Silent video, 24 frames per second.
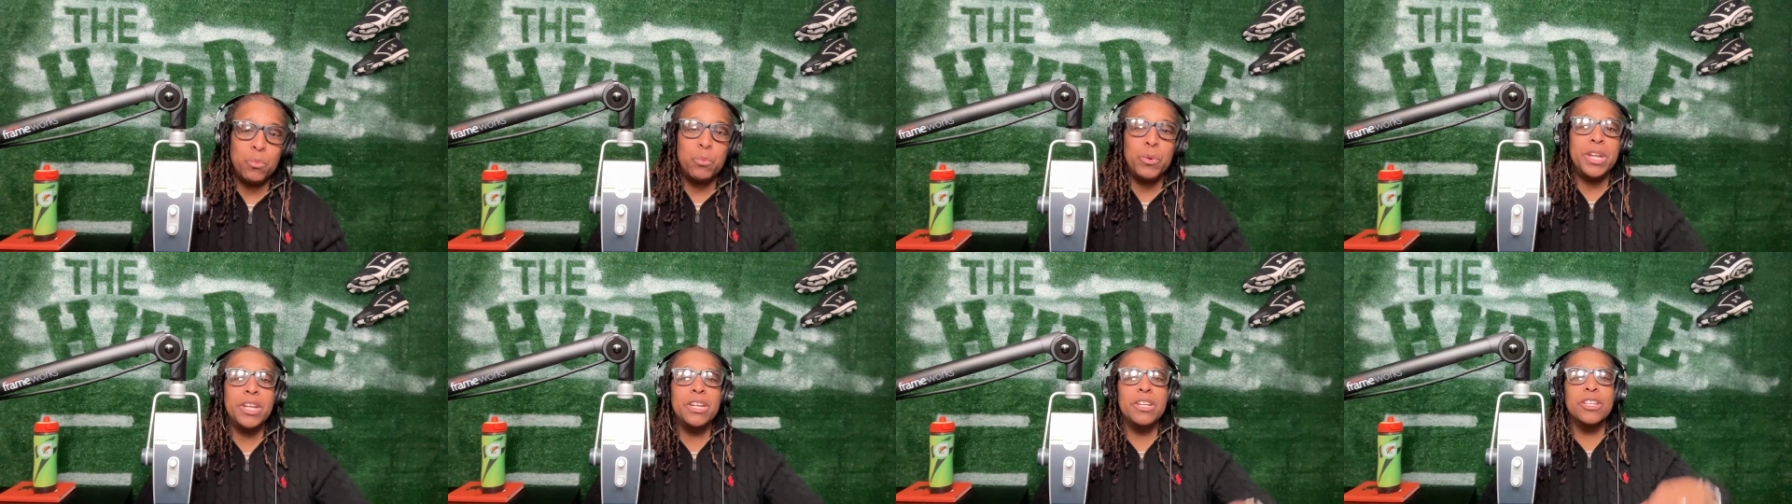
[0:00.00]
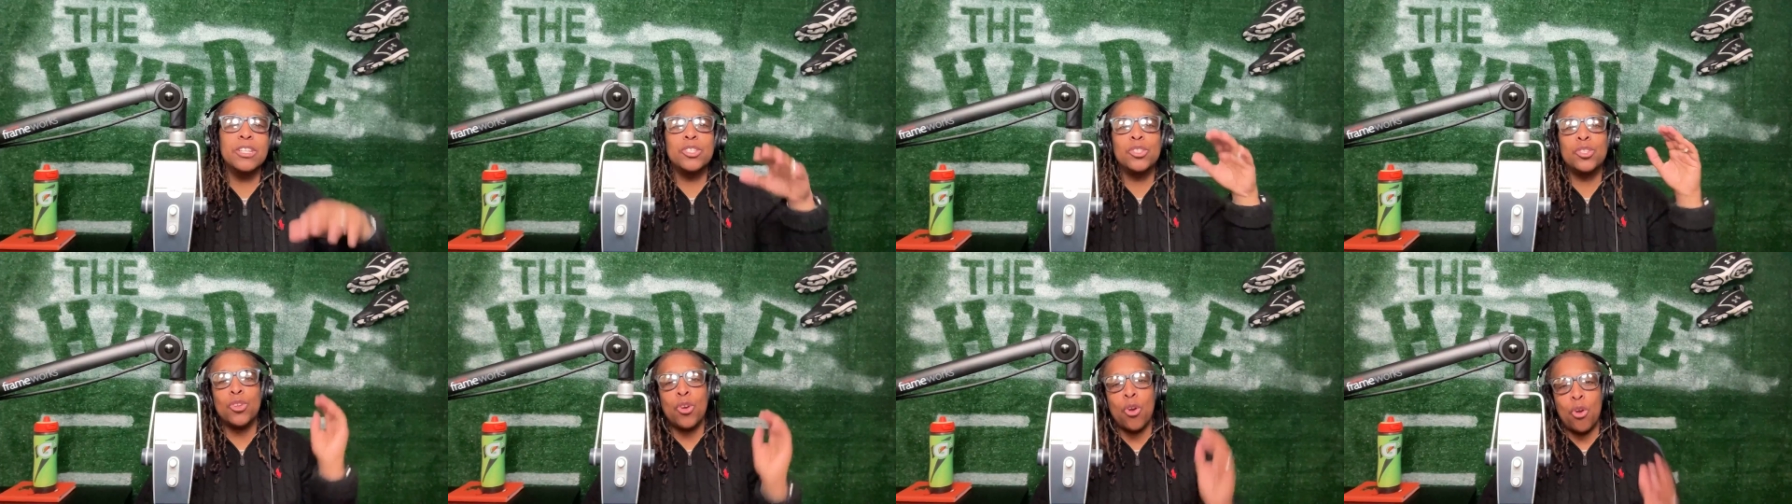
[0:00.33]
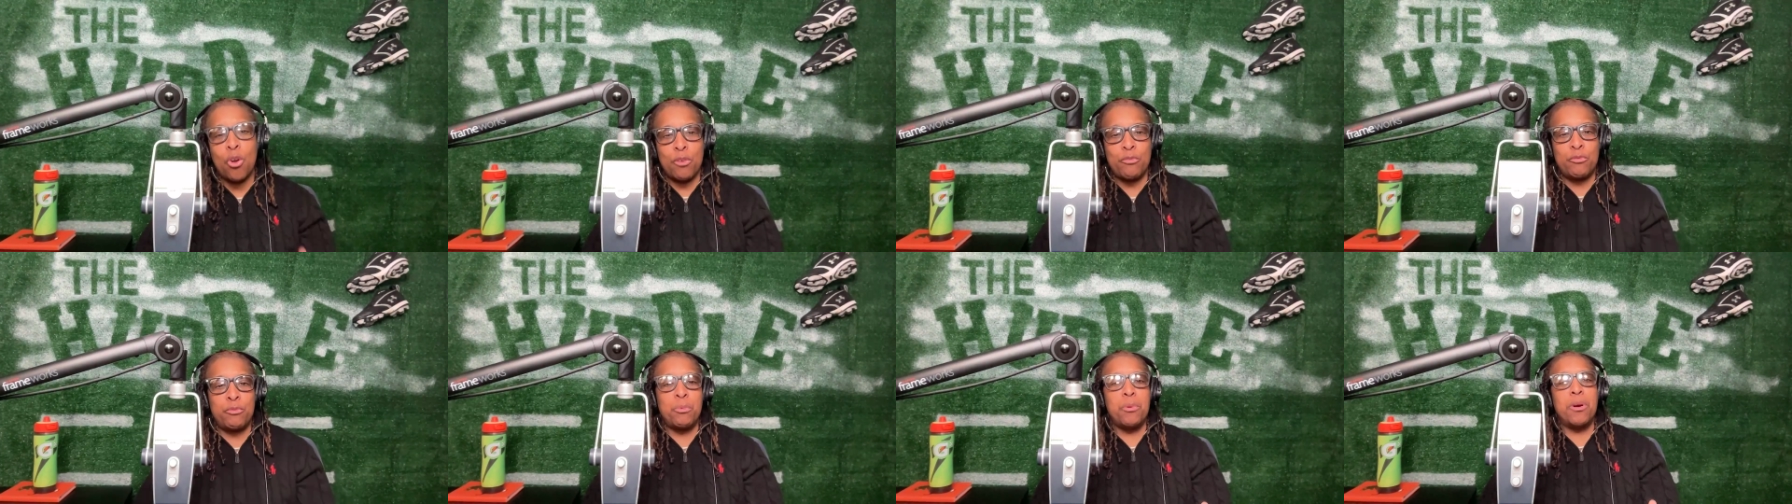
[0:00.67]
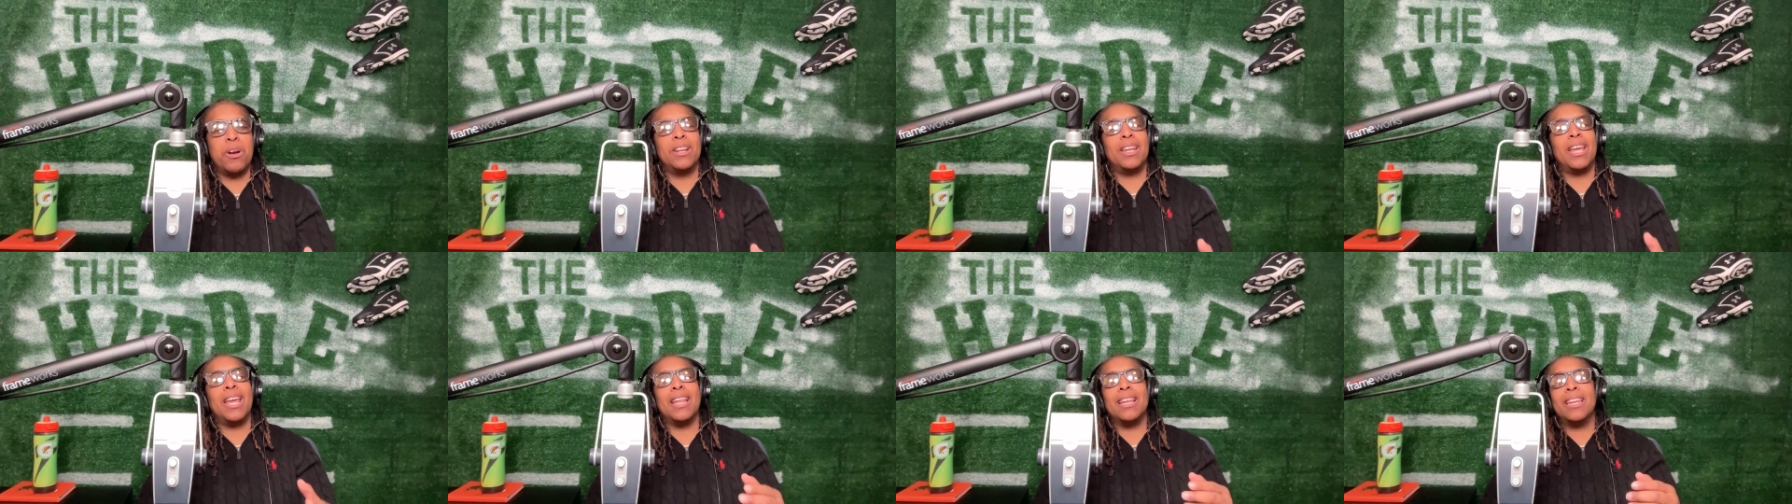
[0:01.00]
We deserve
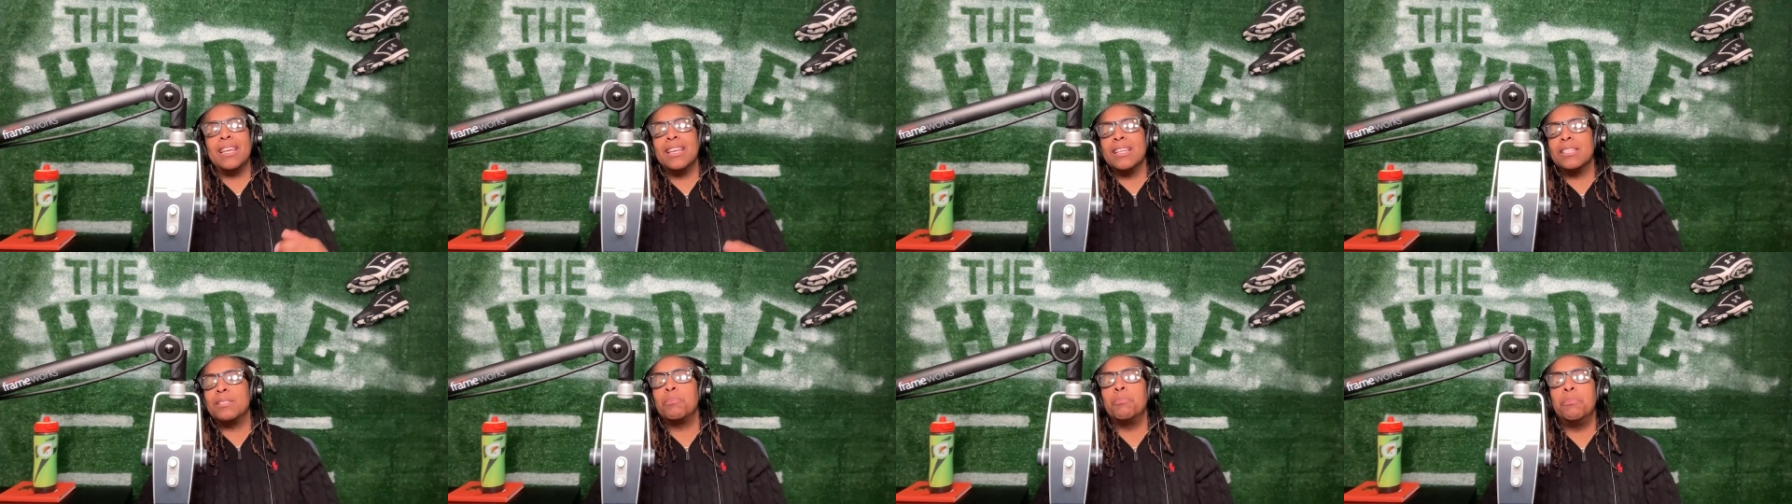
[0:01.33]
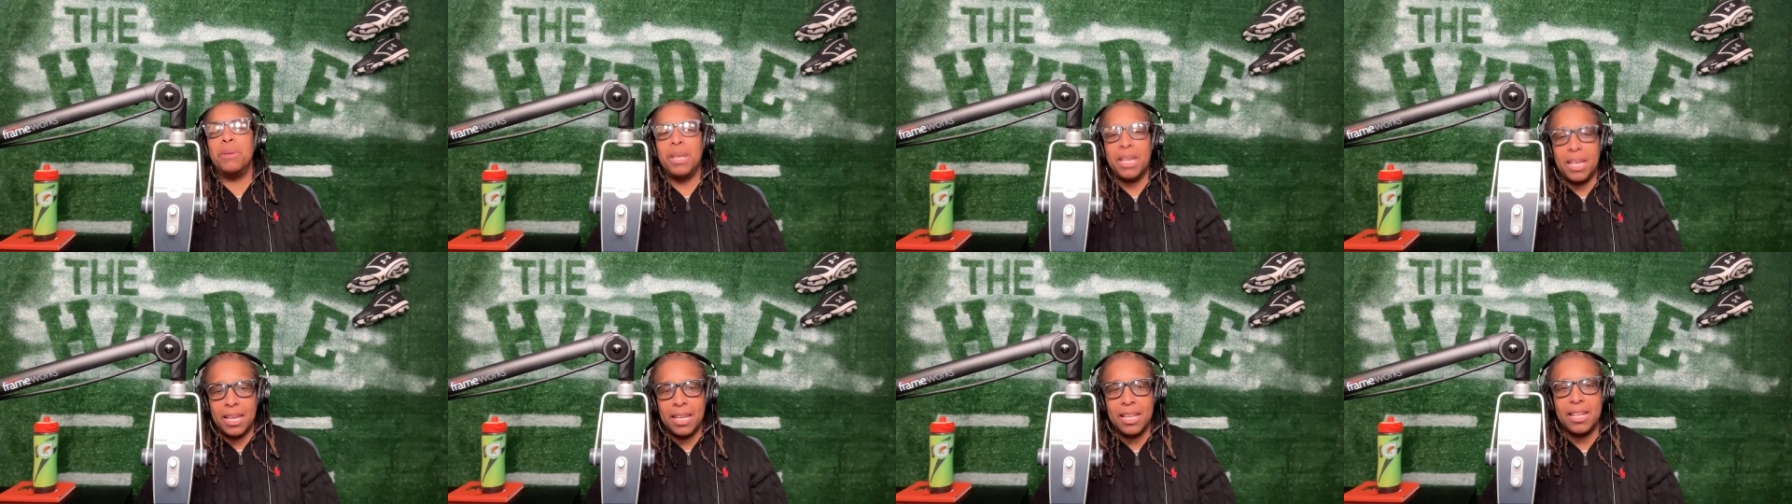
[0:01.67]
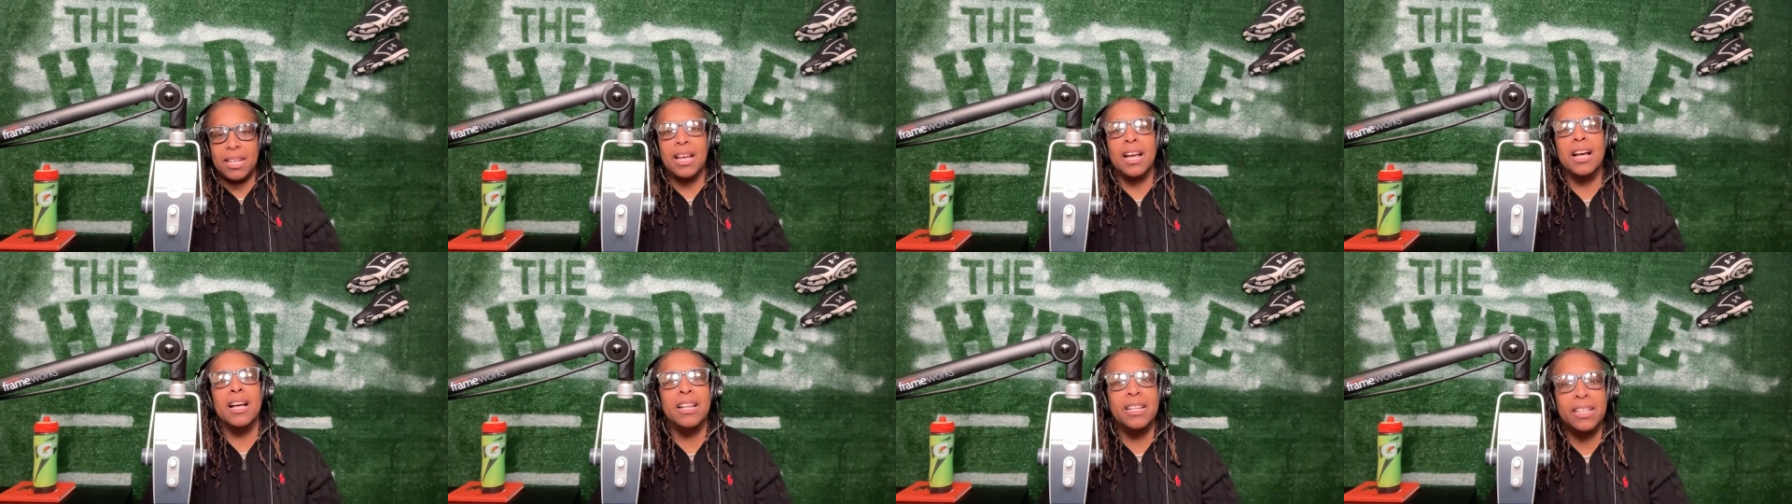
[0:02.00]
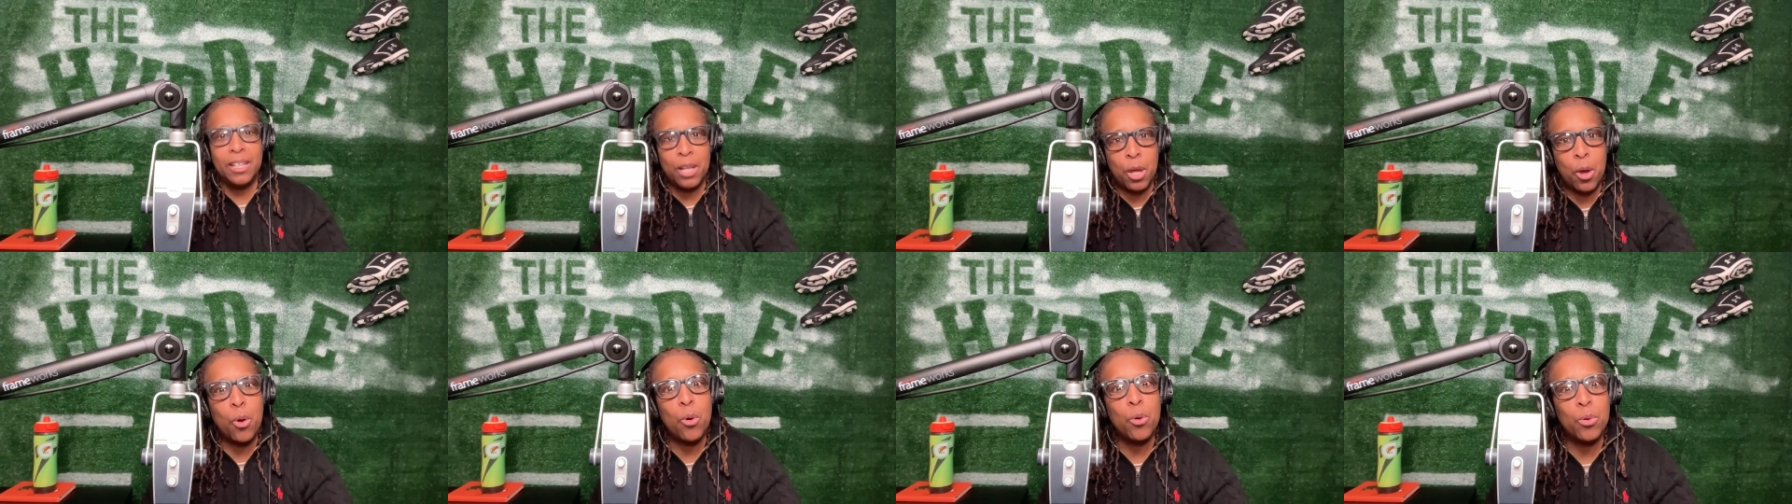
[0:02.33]
one, and it's been a
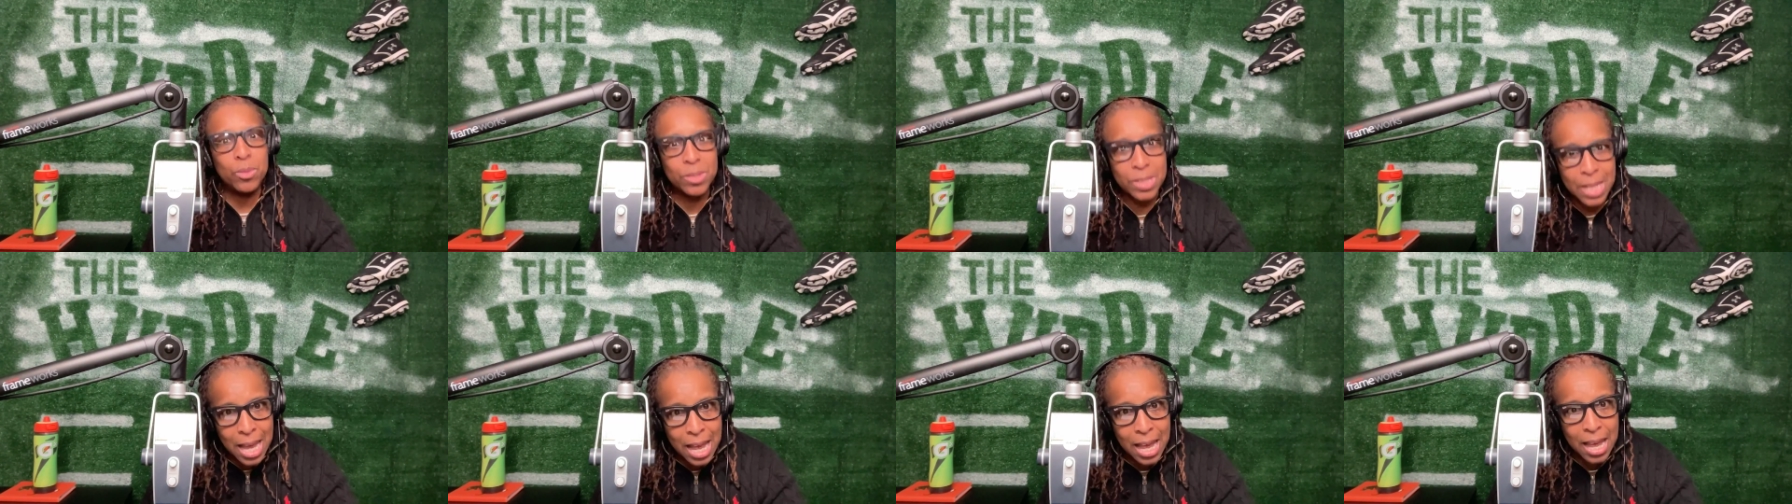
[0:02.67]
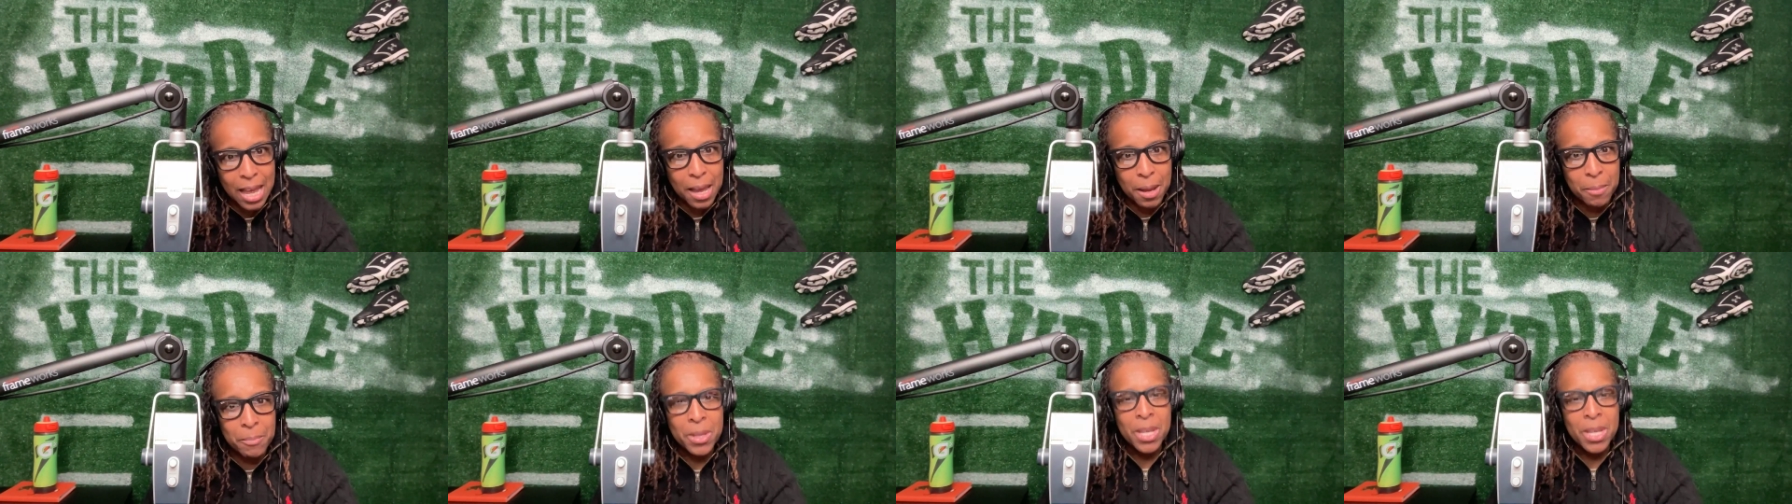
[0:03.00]
long time.